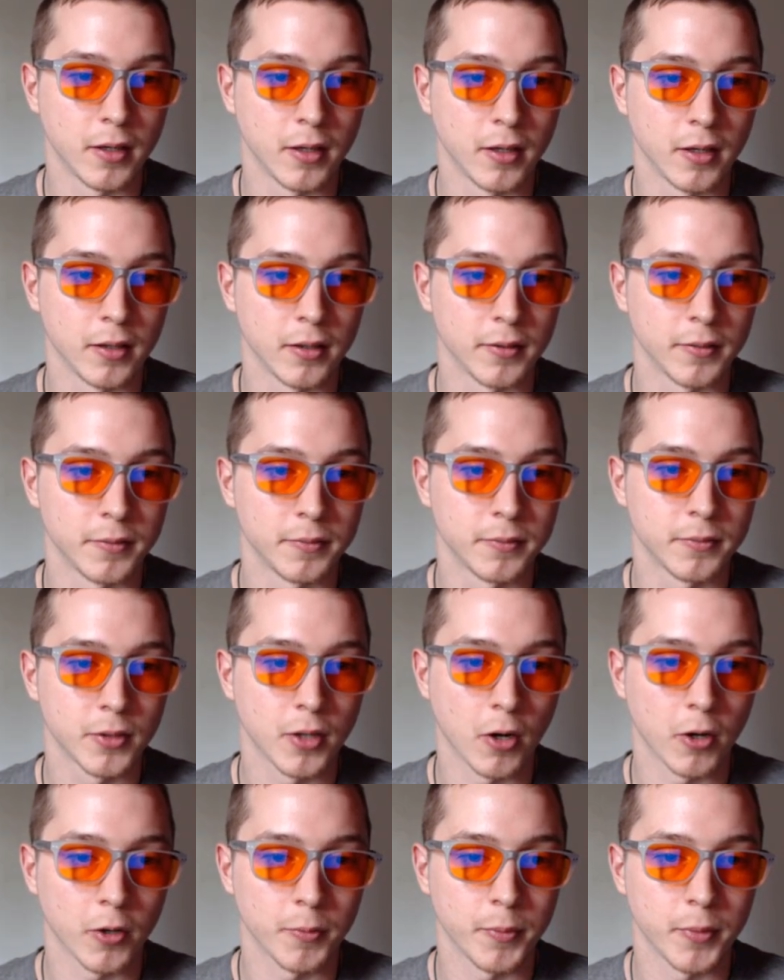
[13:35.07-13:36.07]
uh,
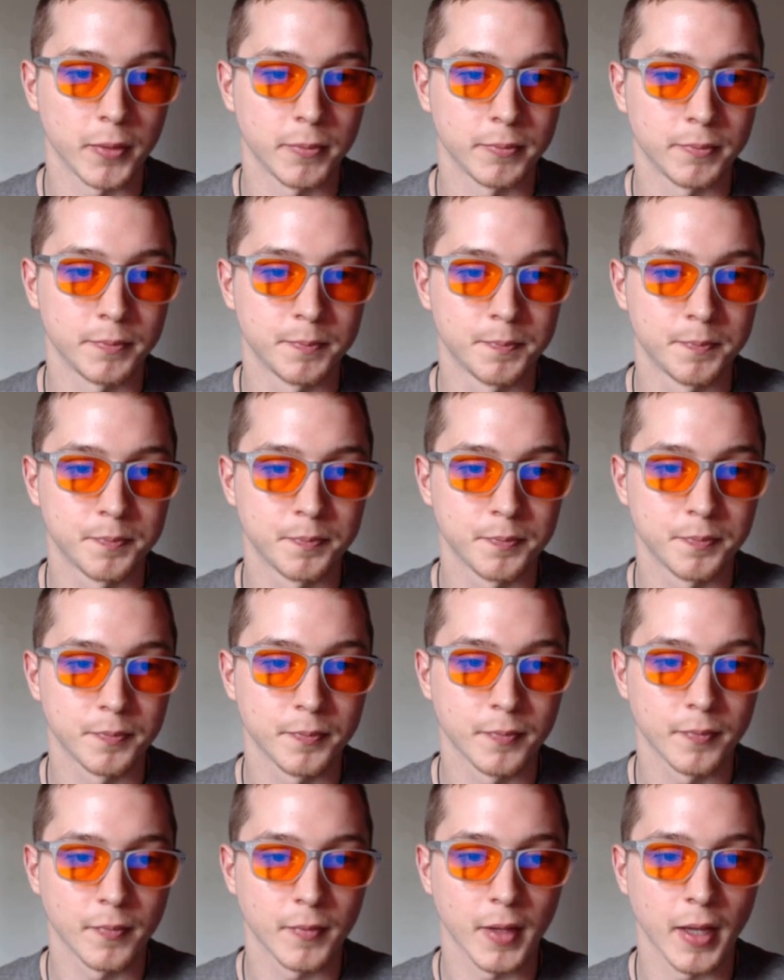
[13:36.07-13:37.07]
cardamom,
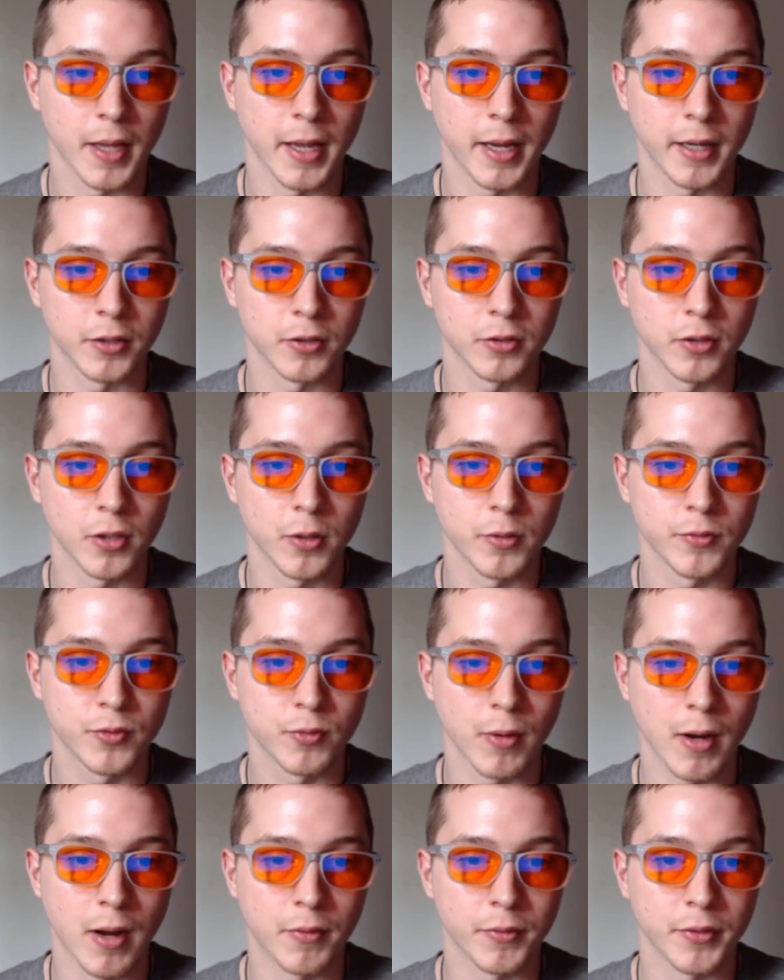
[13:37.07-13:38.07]
and cloves
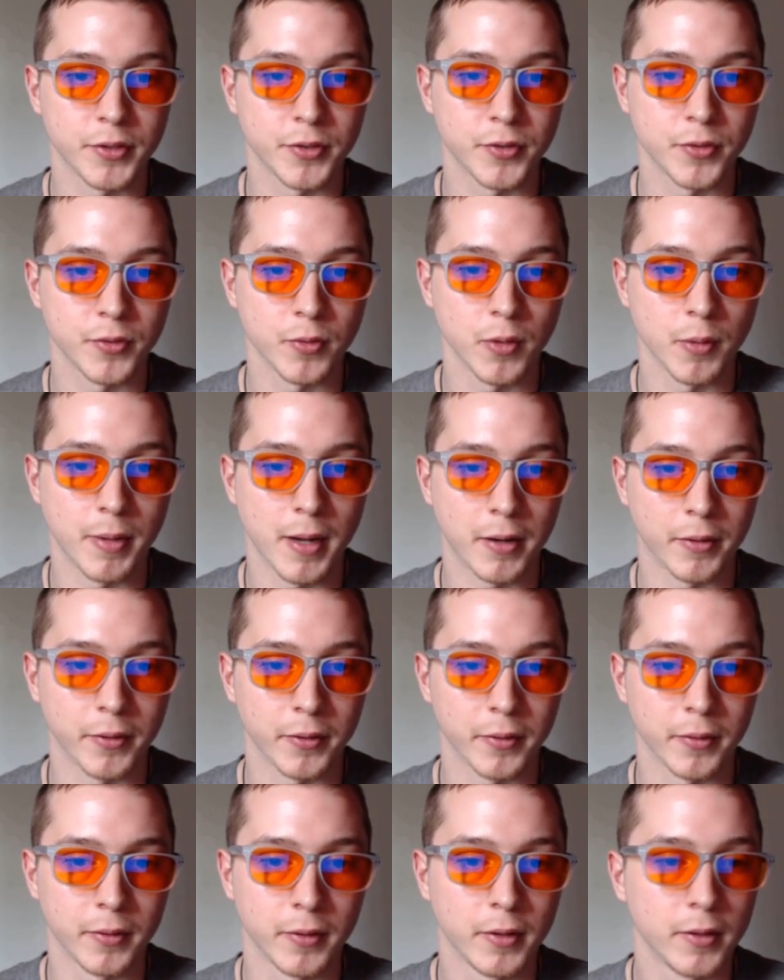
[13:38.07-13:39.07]
ground into a
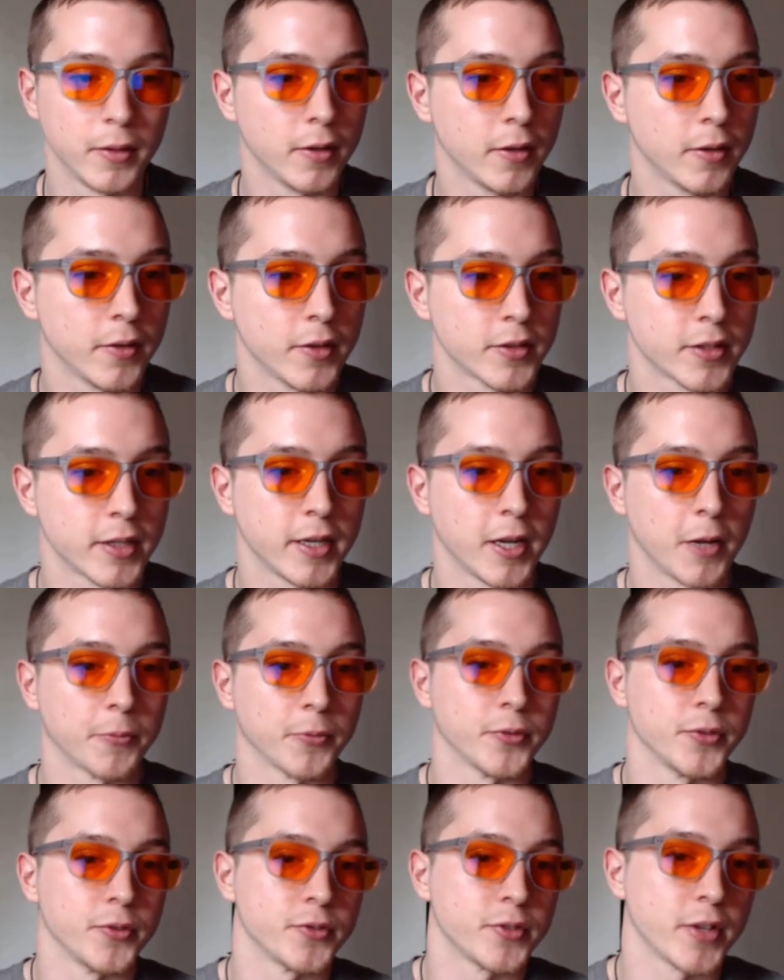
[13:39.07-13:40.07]
powder. This can
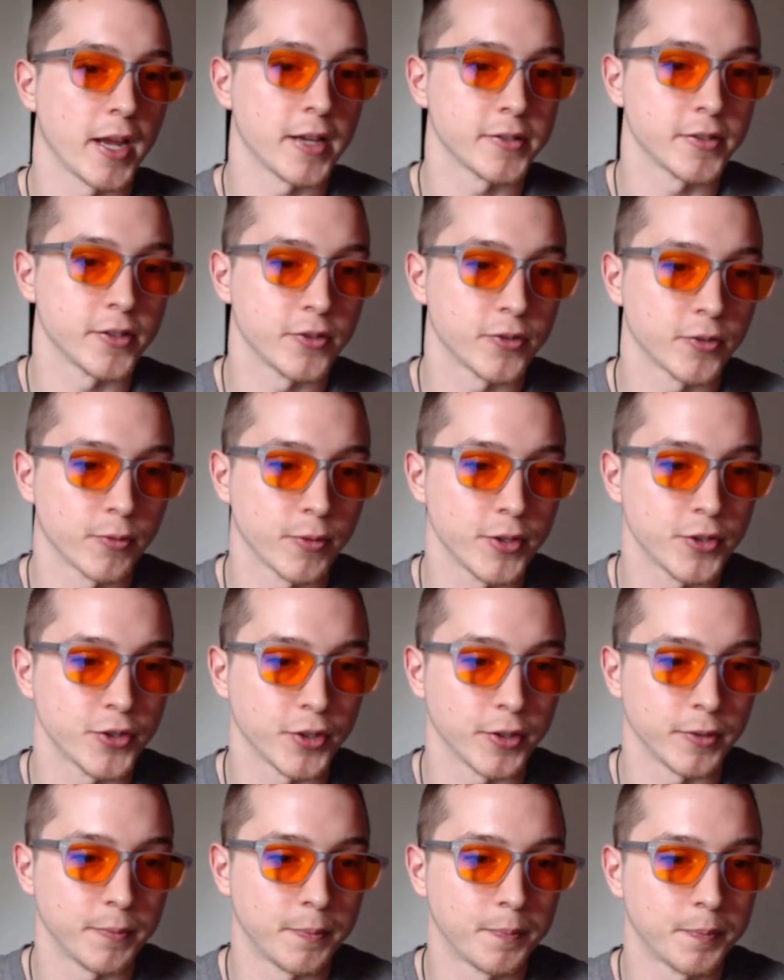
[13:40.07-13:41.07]
help reduce acid
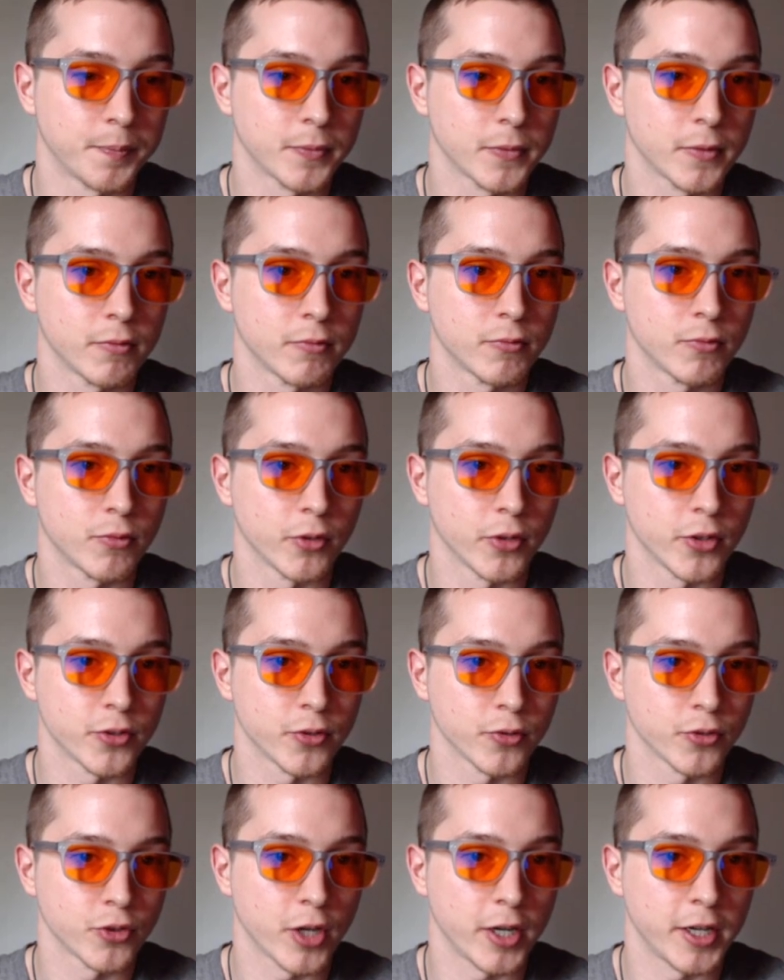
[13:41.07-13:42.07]
secretion.
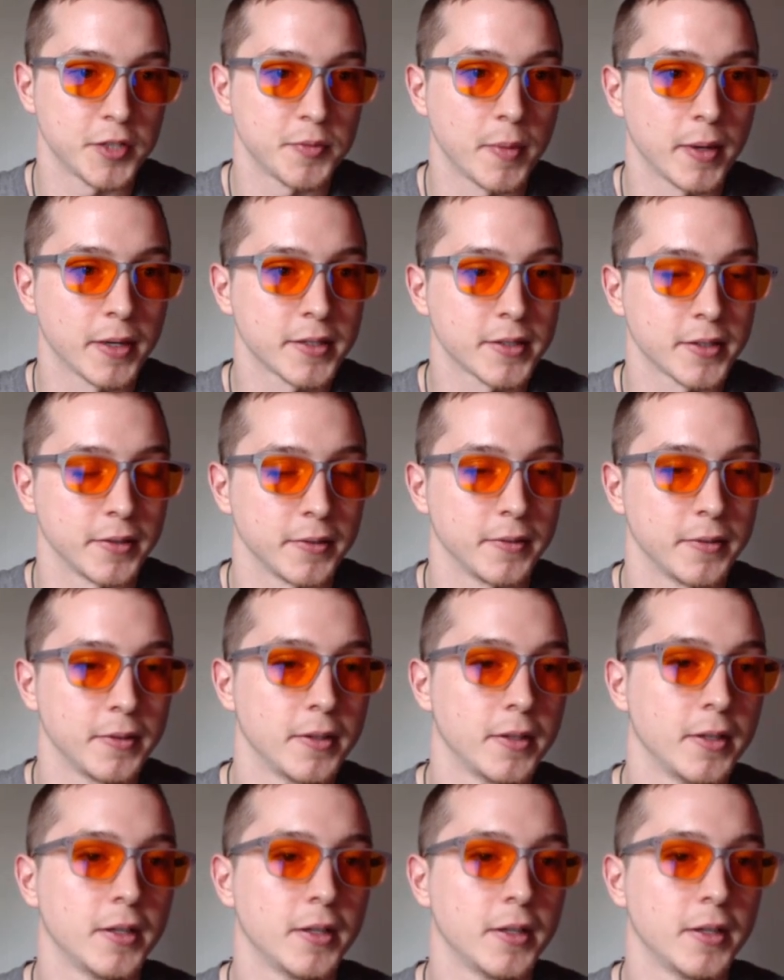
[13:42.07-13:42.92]
Traditional Chinese medicine.